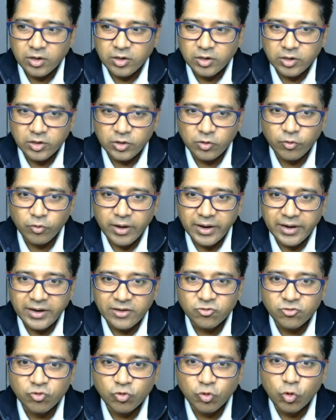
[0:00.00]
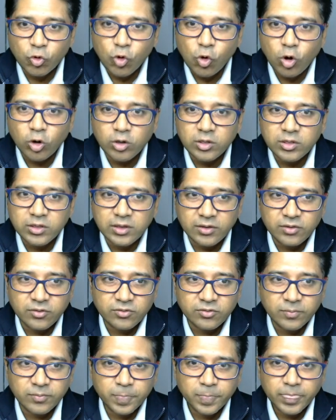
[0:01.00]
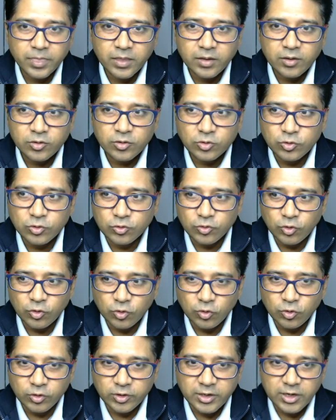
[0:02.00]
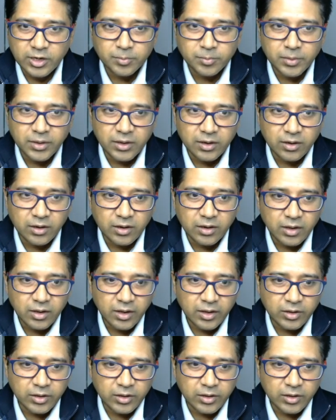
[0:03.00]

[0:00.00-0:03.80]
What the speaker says: You can scroll this to your terminal,